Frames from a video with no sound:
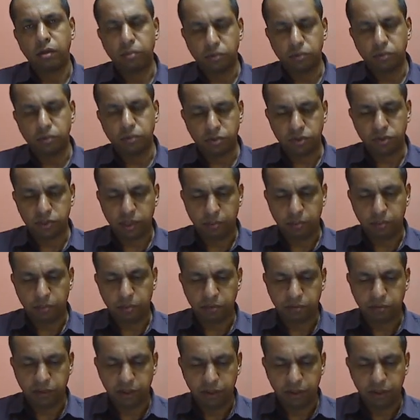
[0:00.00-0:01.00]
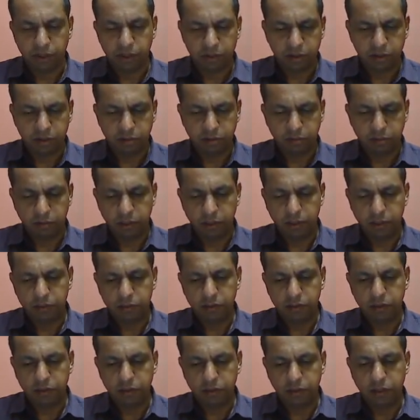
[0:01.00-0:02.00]
common source amplifier
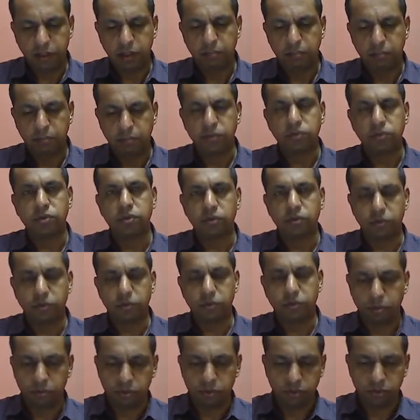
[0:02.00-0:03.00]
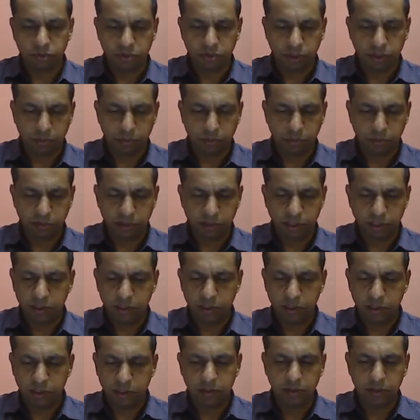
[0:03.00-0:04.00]
with an NMOS common source
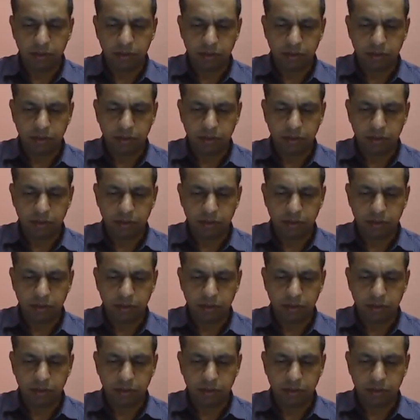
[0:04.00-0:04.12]
amplifier.